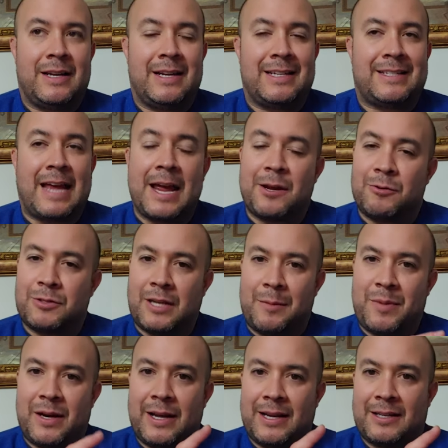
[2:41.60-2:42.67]

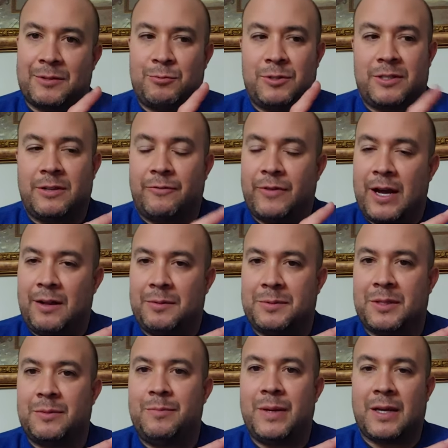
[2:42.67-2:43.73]
psychocybernetics was
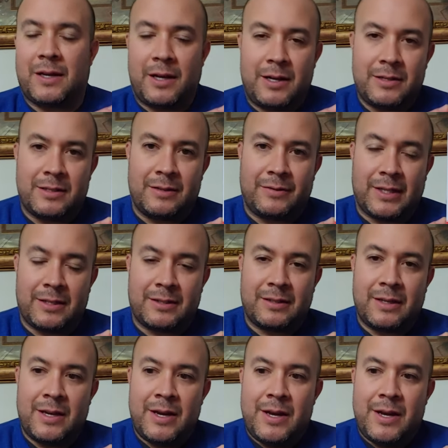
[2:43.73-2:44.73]
developed because of this.